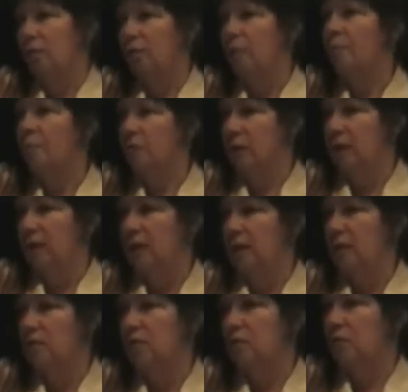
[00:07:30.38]
representing
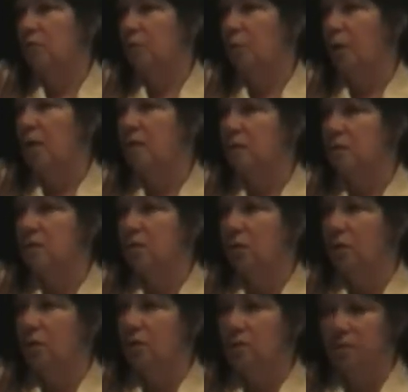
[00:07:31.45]
kids in due process hearings.